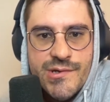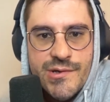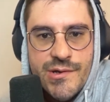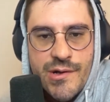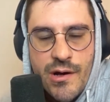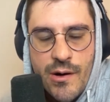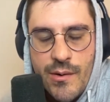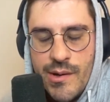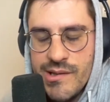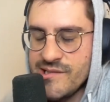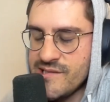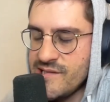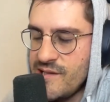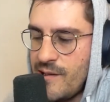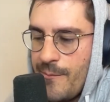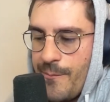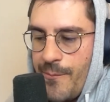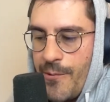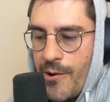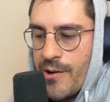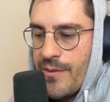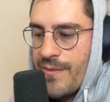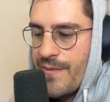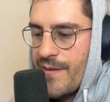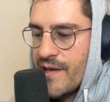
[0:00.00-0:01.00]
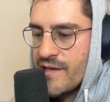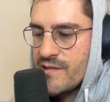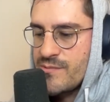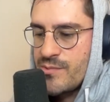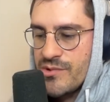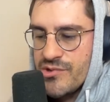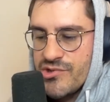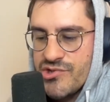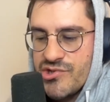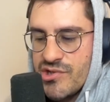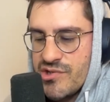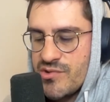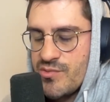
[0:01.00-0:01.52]
You know, at some point things will
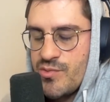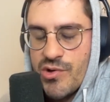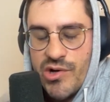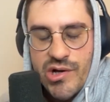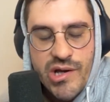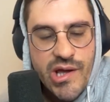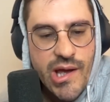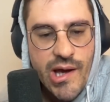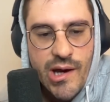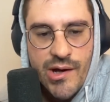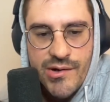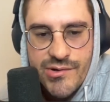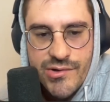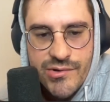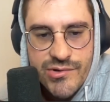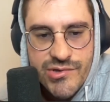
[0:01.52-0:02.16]
just work out.